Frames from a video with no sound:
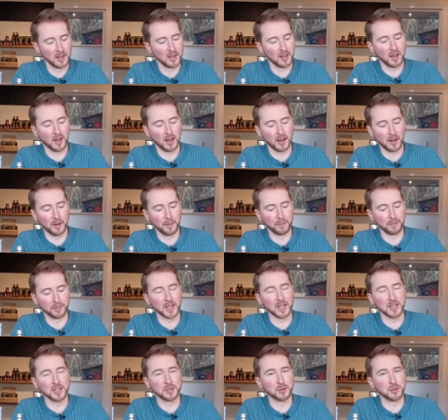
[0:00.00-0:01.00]

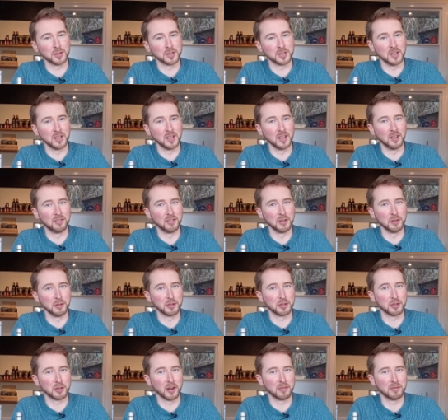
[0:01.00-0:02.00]
It's also lovely
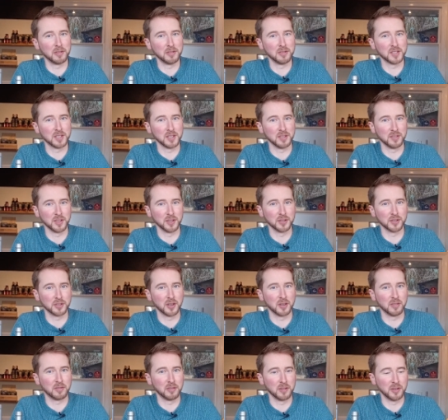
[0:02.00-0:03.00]
with truffle, so if you've got
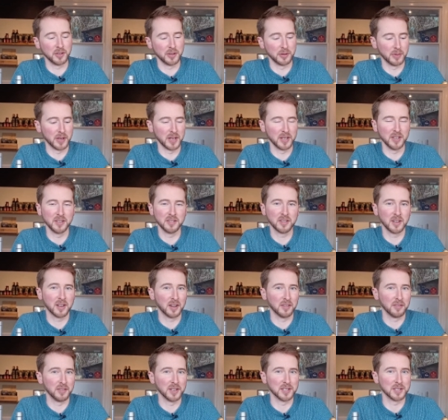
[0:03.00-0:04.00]
truffle on your menu,
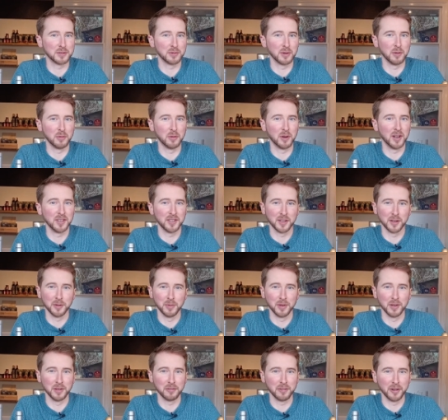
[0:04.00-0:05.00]
having a sweet wine, don't
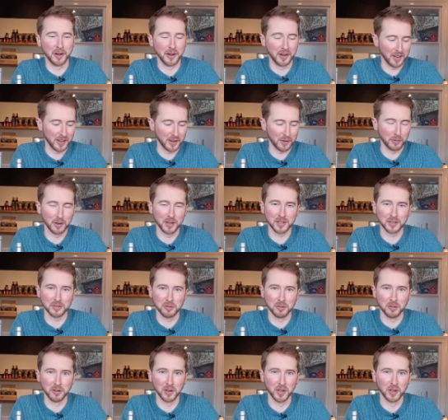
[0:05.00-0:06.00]
be afraid of that, works
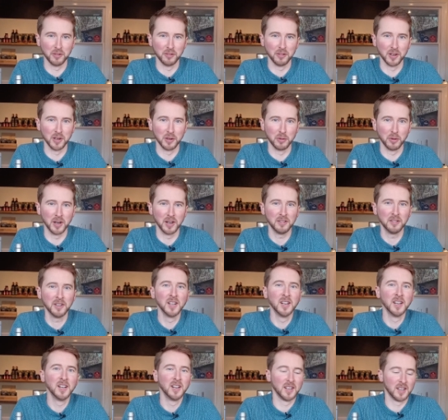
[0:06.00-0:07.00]
really, really well.
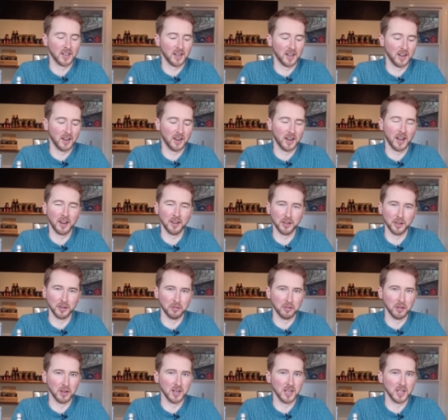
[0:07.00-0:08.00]
And your
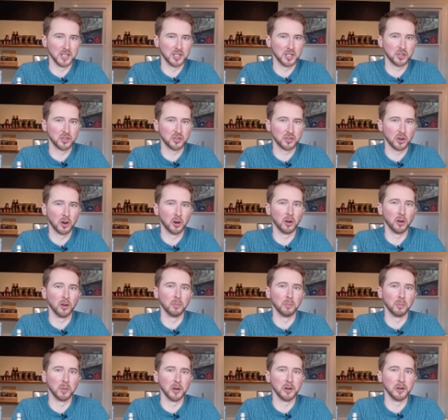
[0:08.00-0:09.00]
really
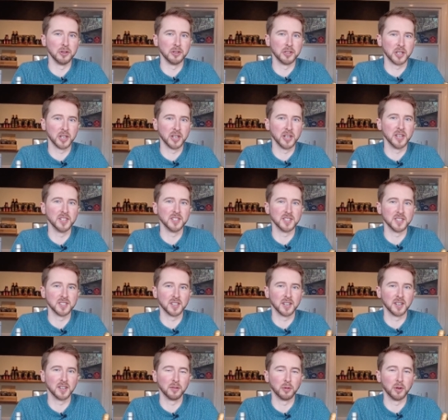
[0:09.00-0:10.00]
strong blue cheese is
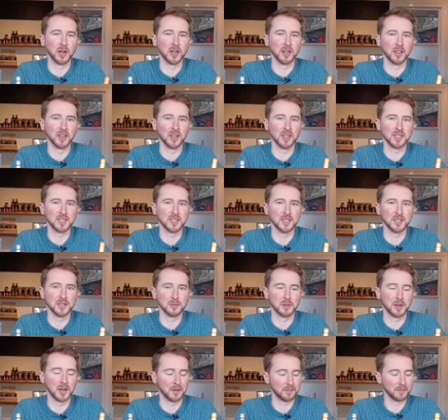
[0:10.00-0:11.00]
going to work nicely as
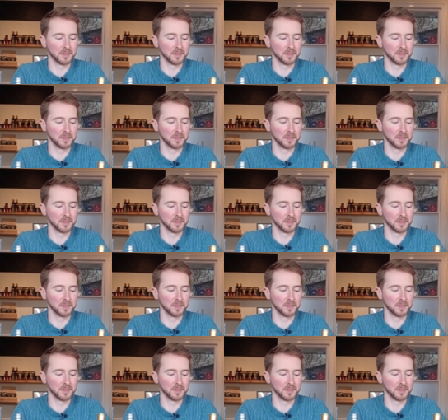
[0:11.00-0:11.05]
well.